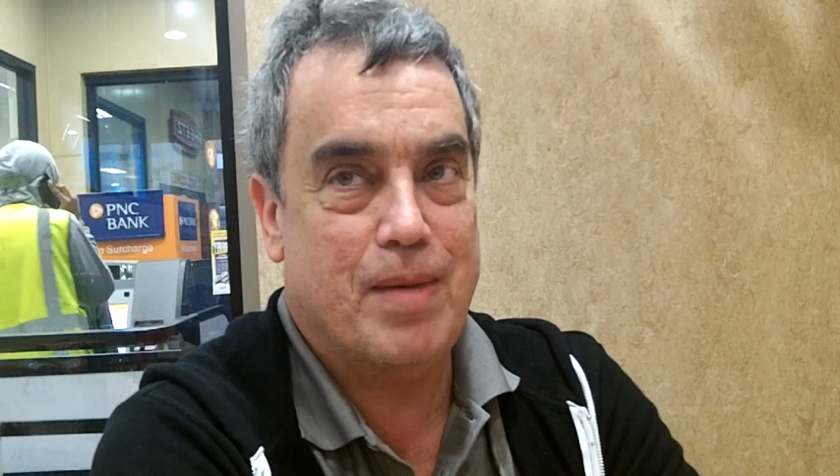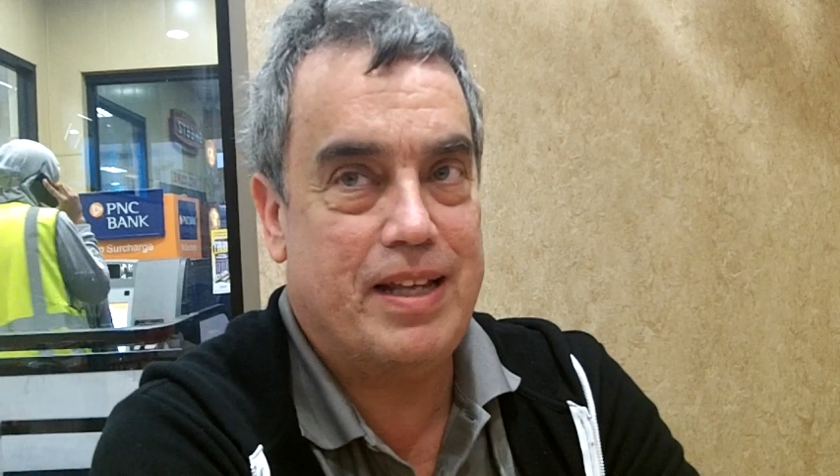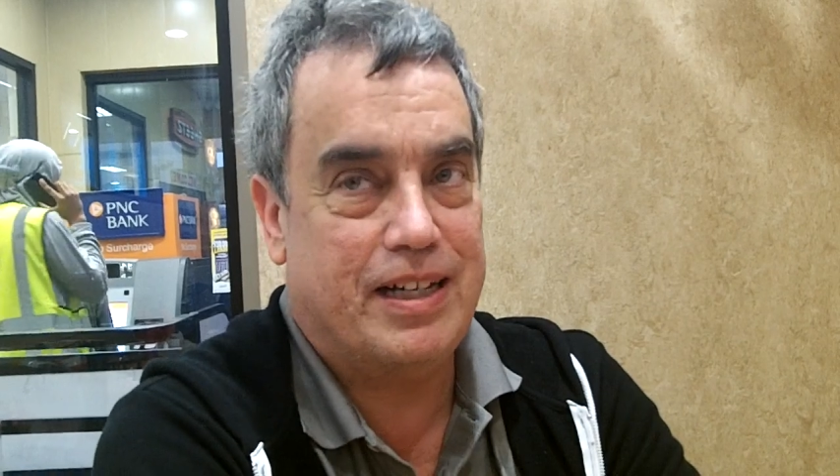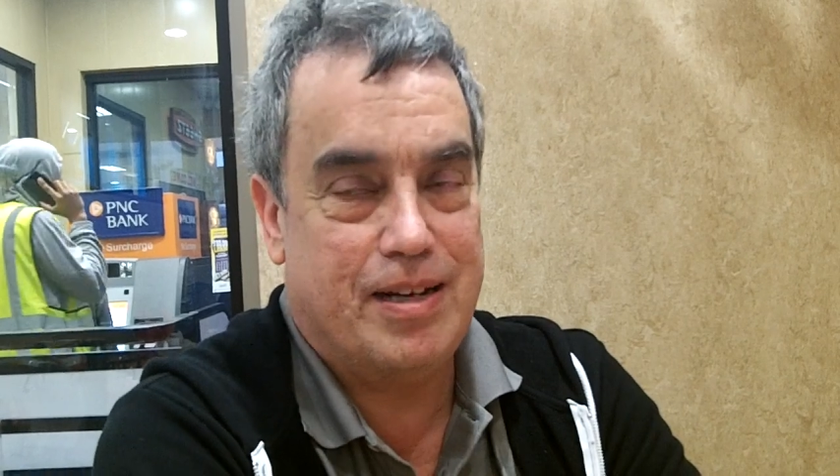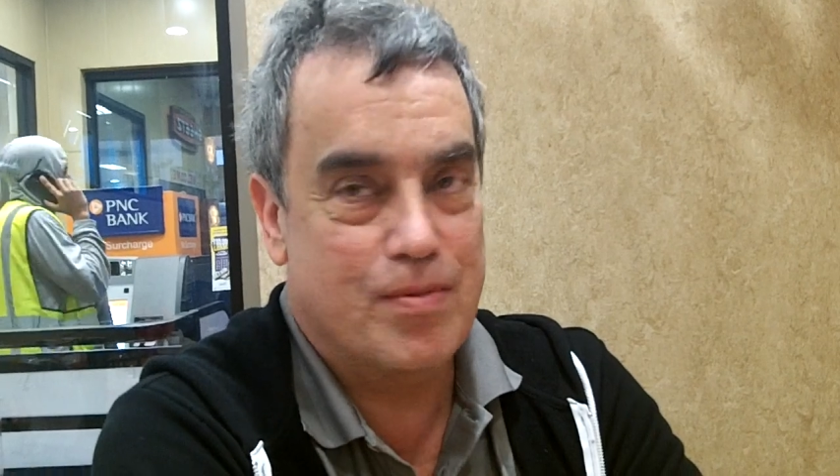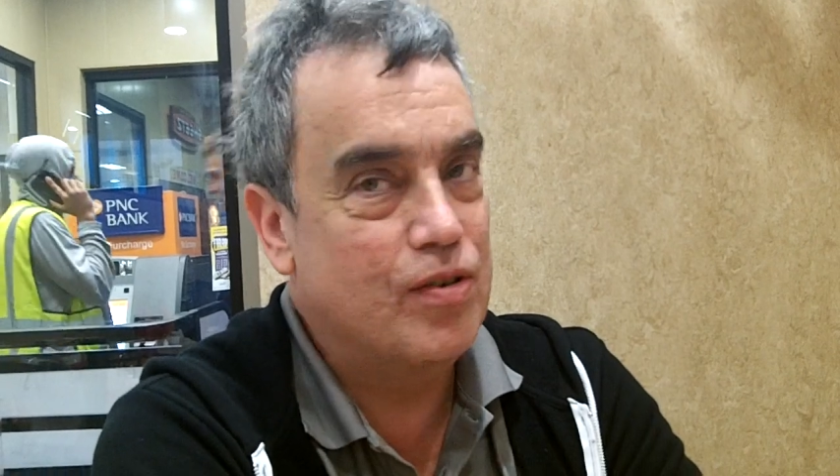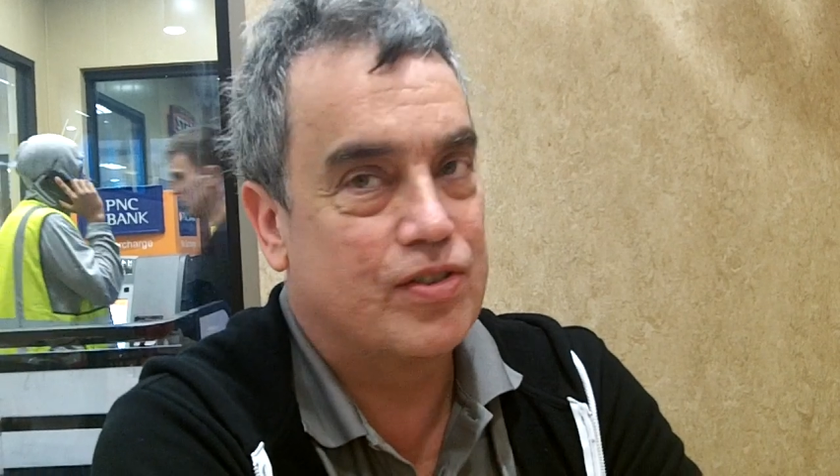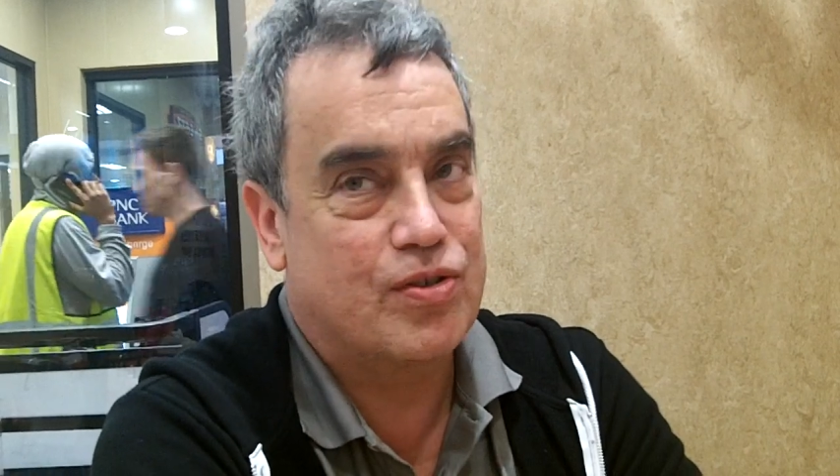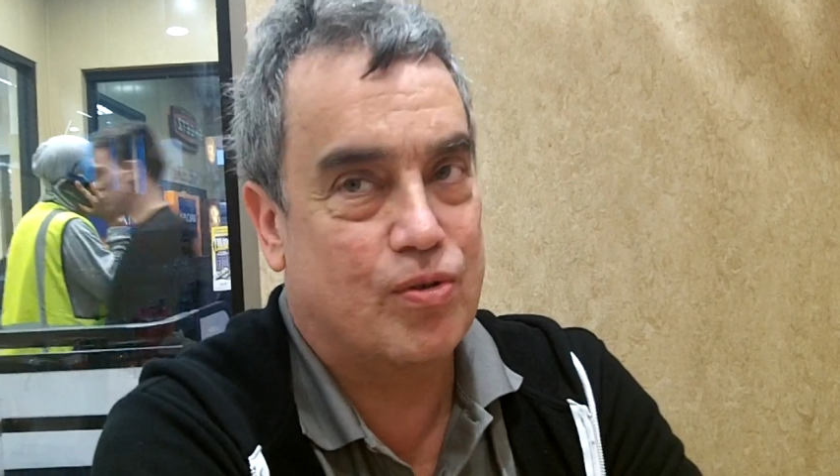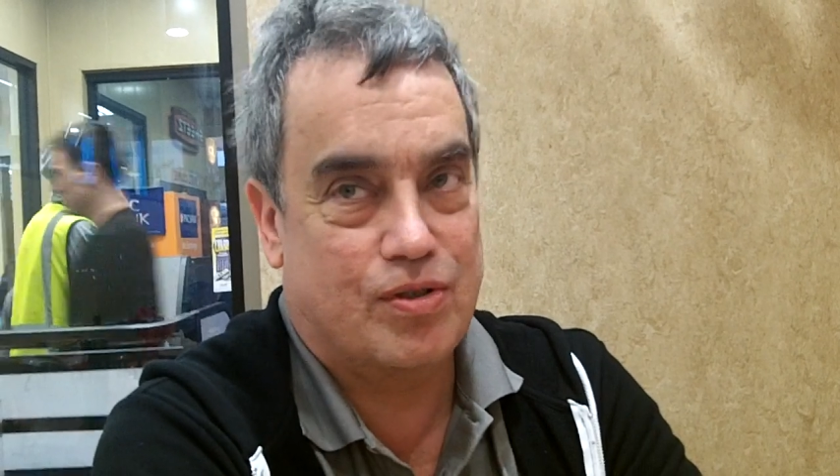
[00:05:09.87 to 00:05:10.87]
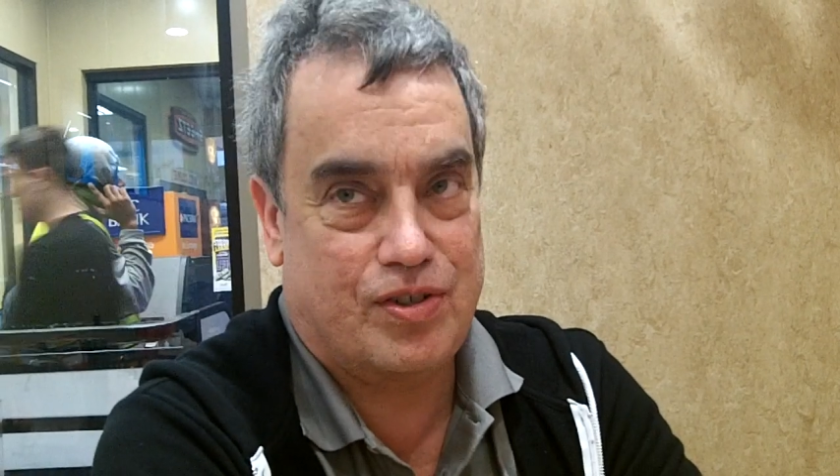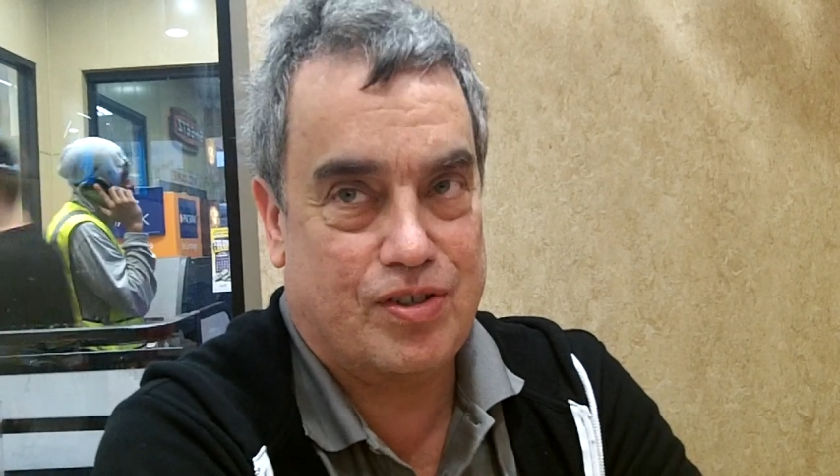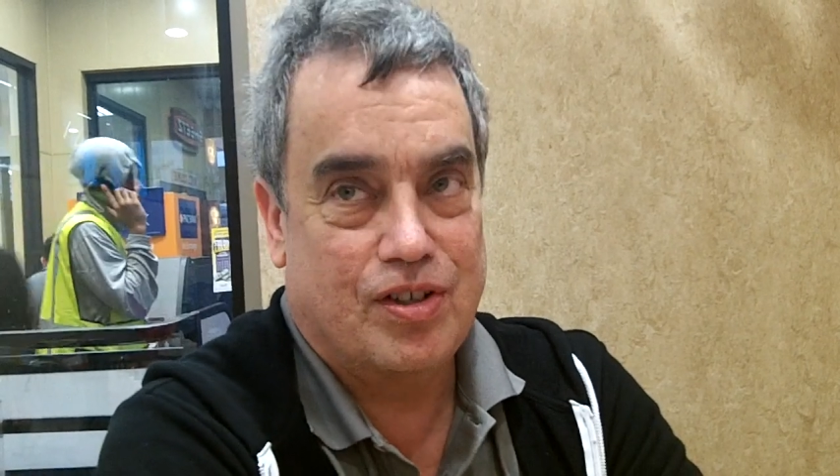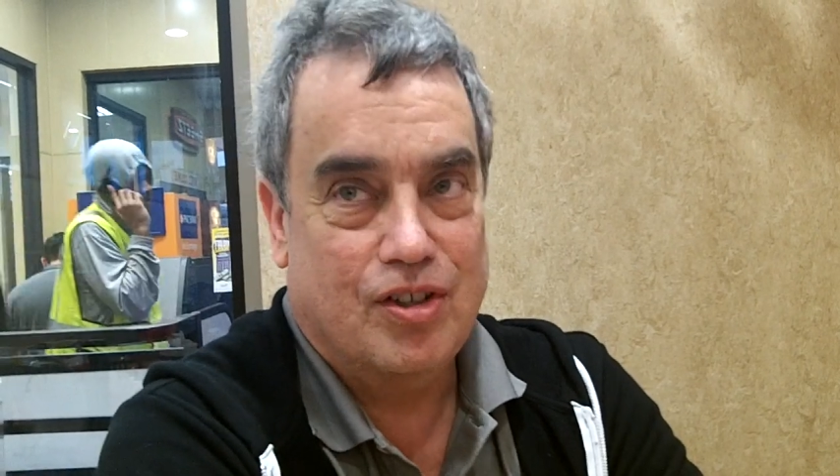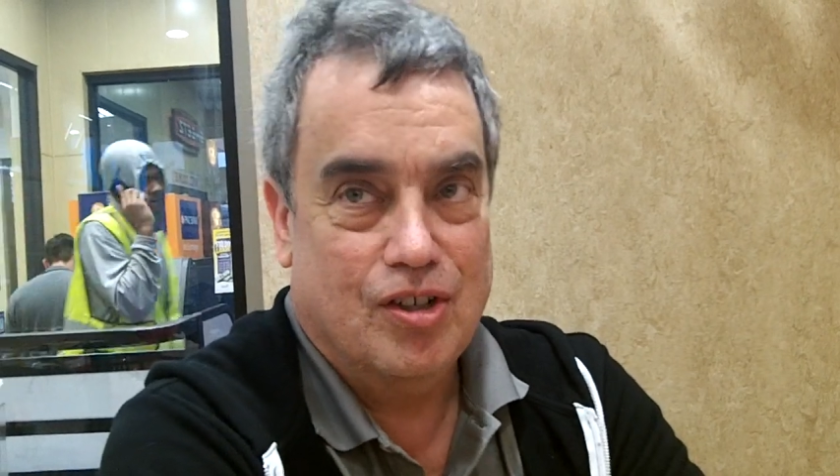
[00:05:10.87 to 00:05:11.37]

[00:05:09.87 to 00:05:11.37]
made any moves towards